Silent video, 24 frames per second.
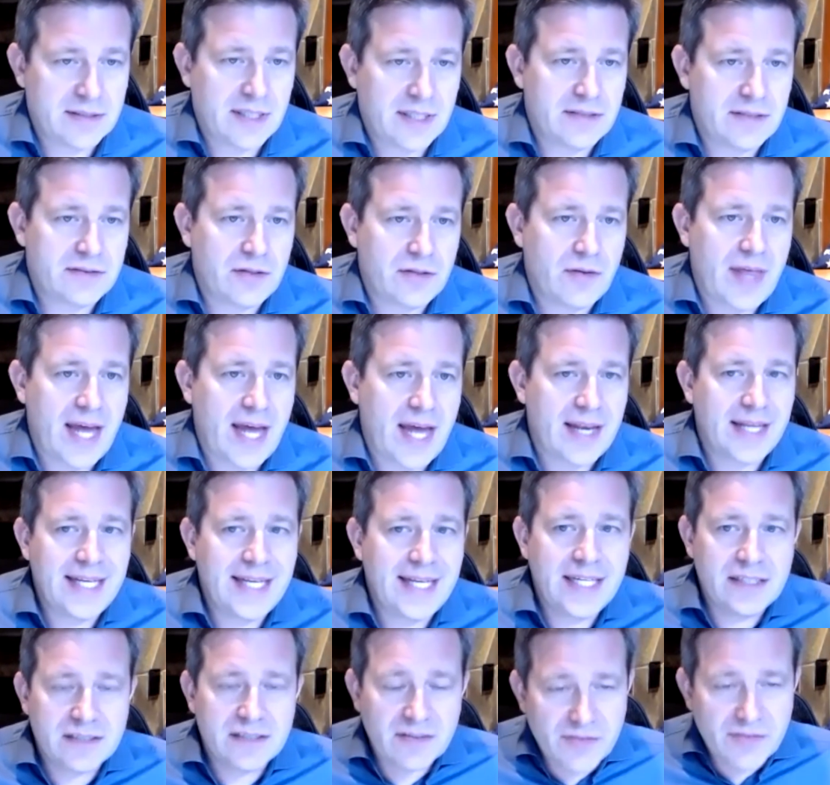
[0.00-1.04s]
And so that
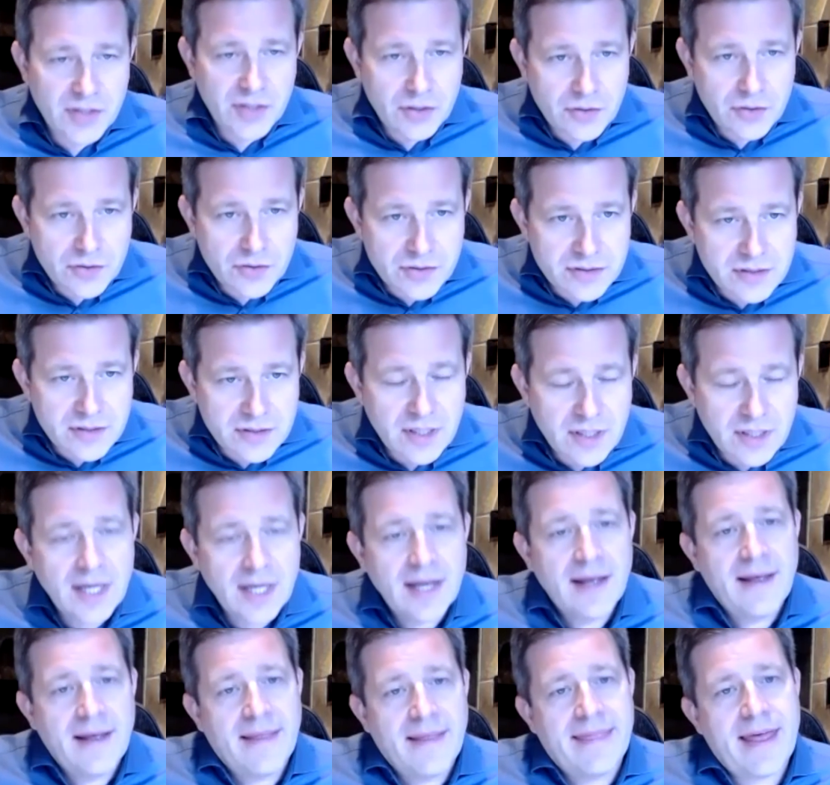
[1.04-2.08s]
ease of use,
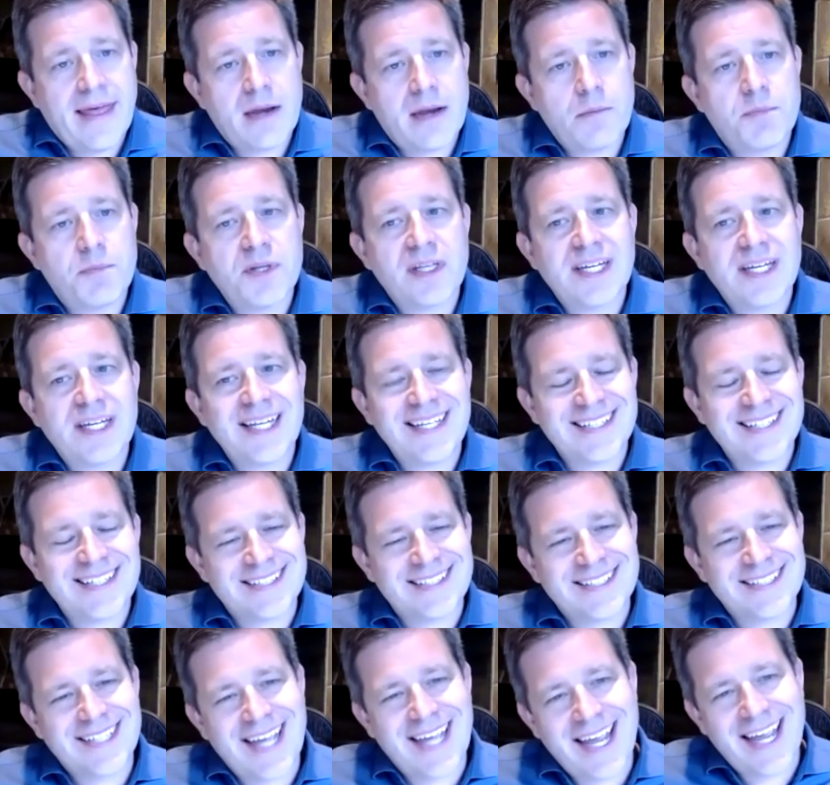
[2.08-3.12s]
that ability to
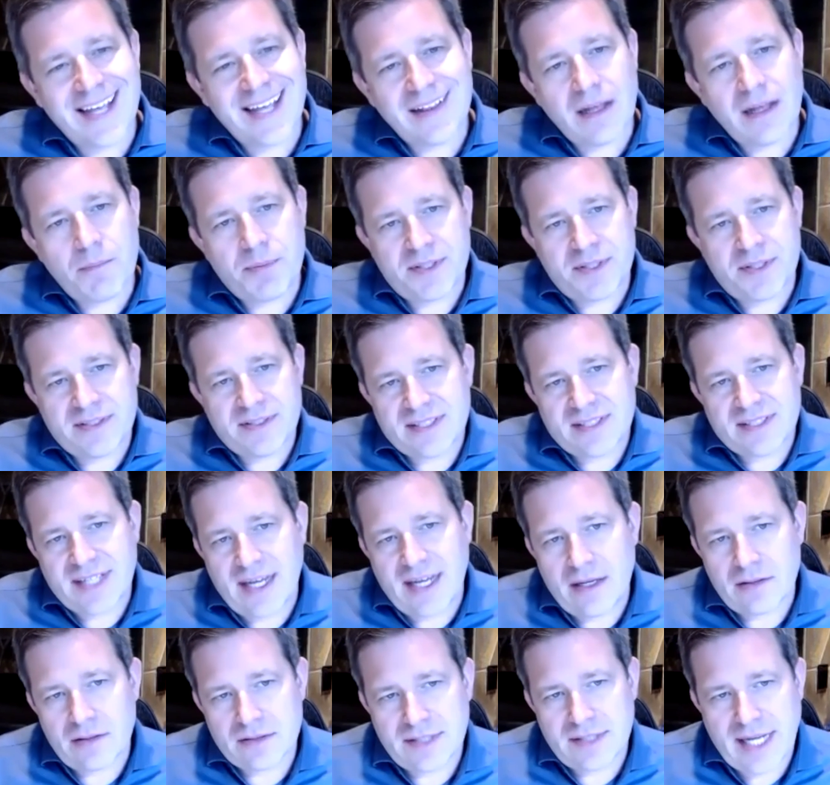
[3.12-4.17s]
scale up and
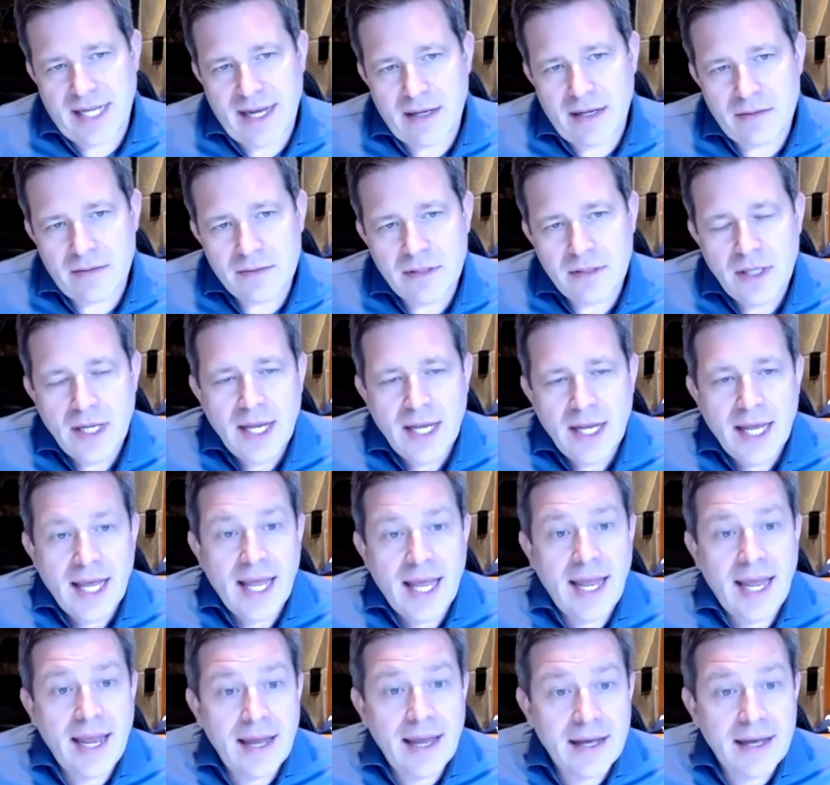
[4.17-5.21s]
scale down,
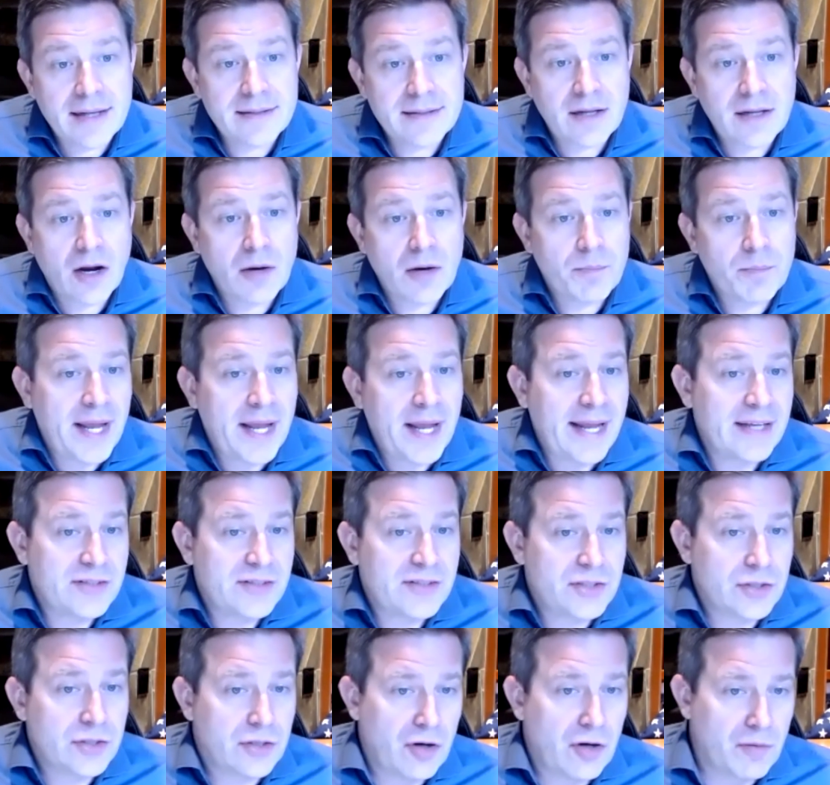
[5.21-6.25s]
and our
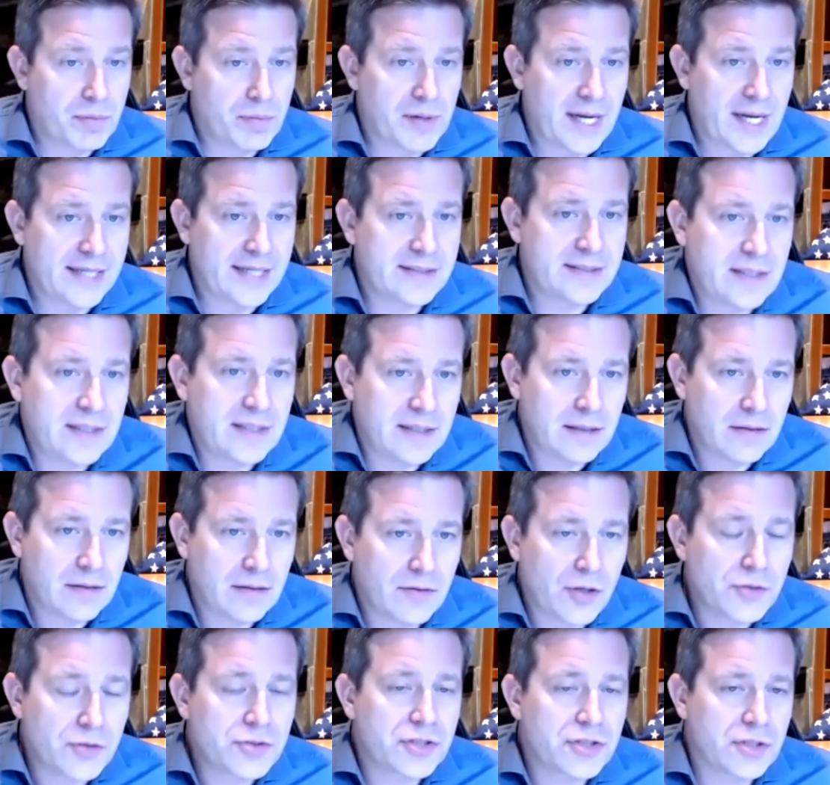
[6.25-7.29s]
pay-as-you-go pricing,
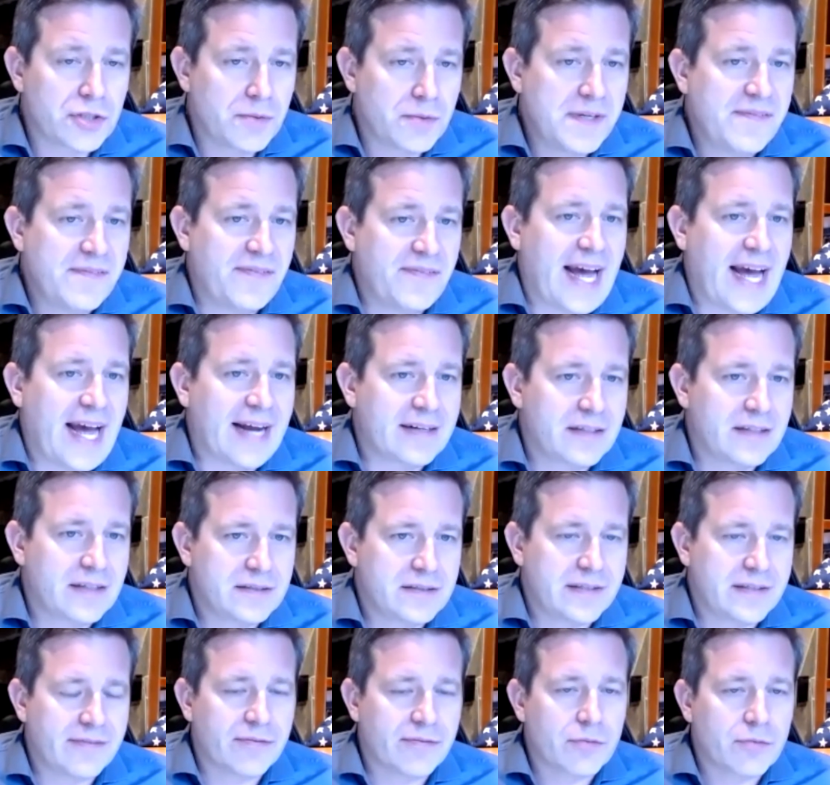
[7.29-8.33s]
those three
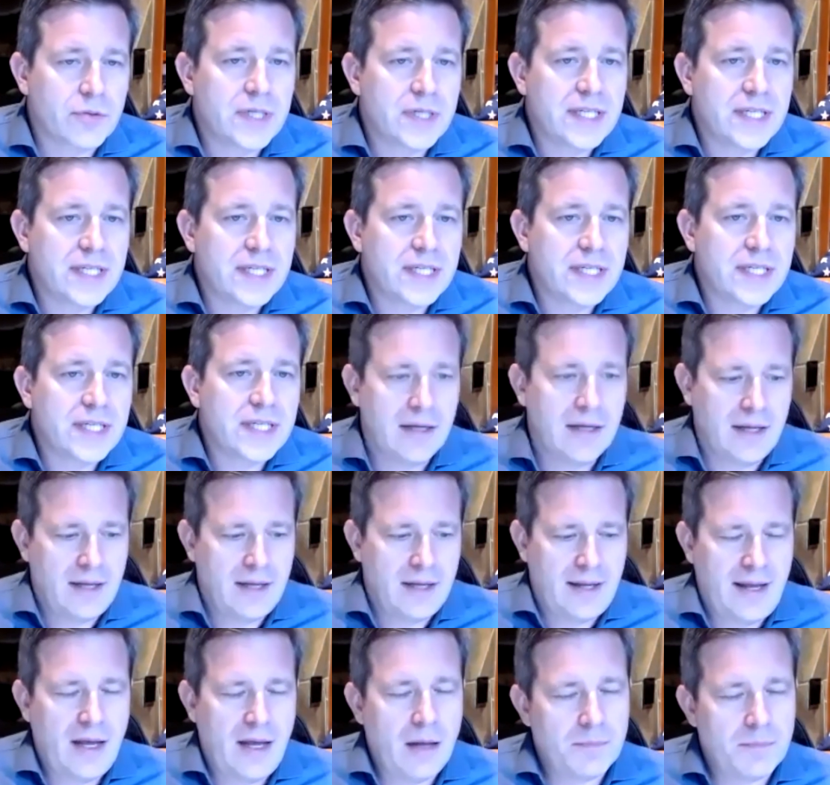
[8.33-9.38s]
factors have really
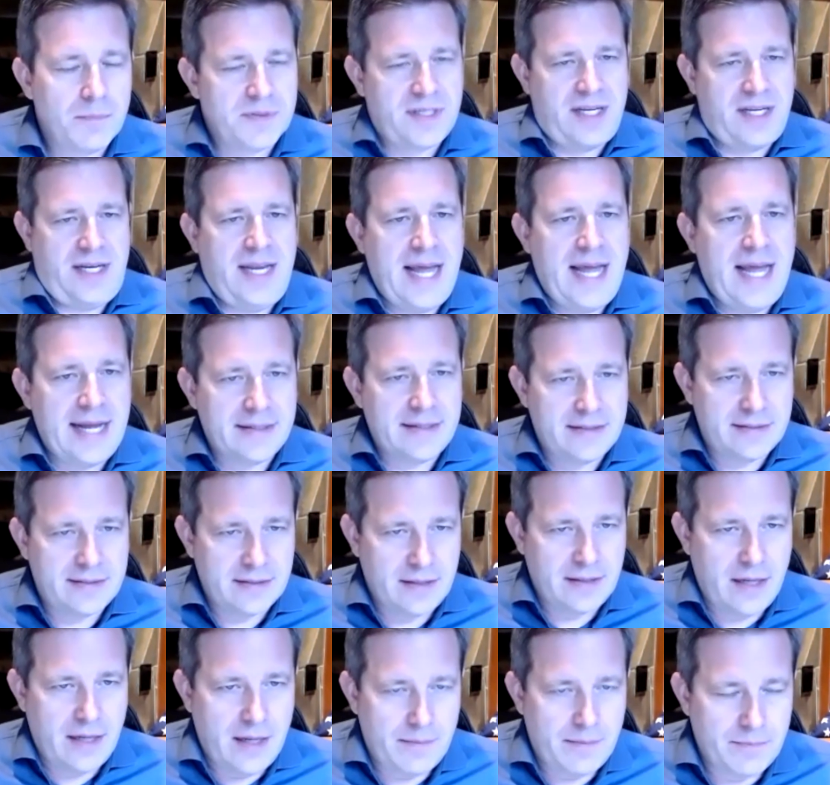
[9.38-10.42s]
helped Connect
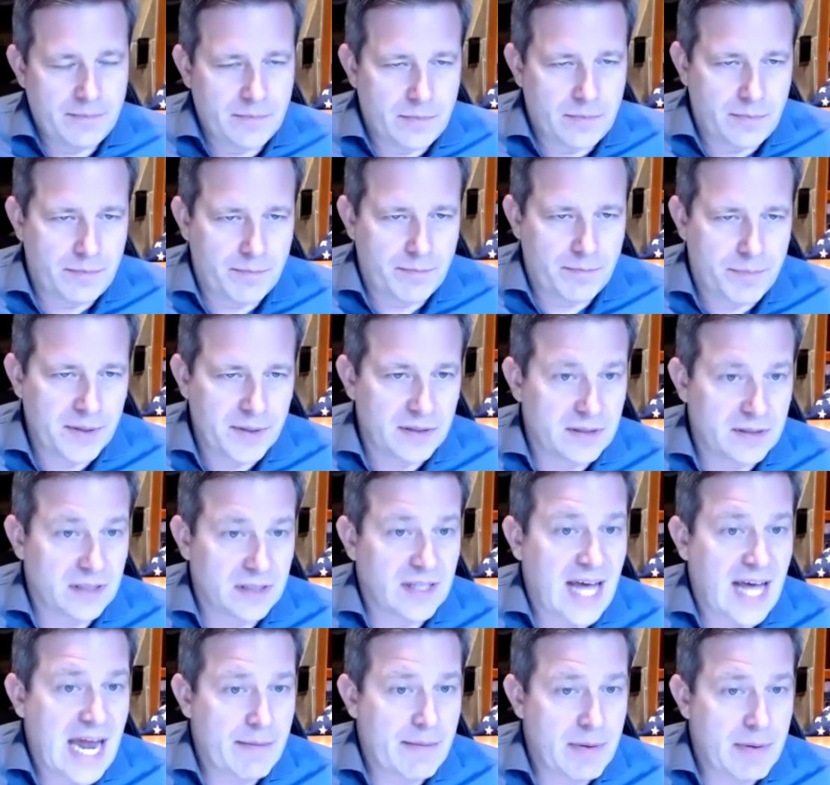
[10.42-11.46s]
um, build a
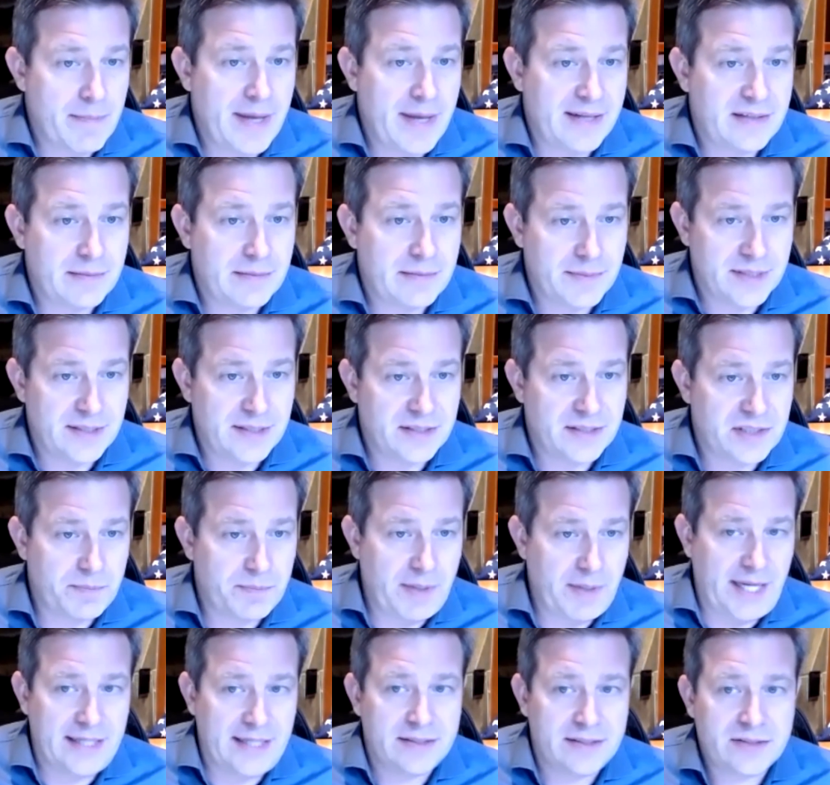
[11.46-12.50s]
lot of momentum in this
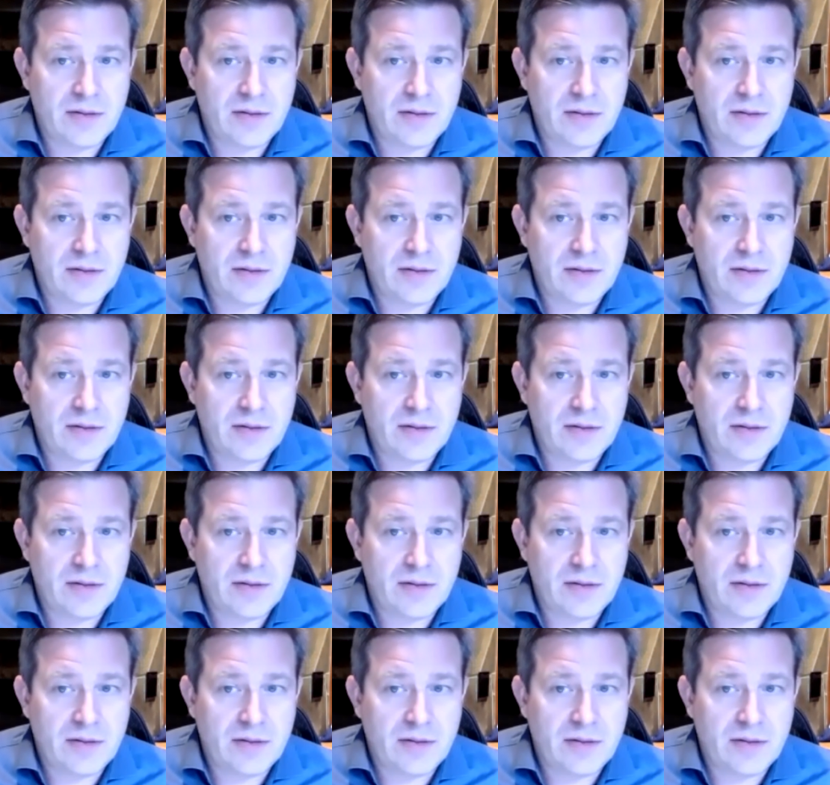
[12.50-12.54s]
space.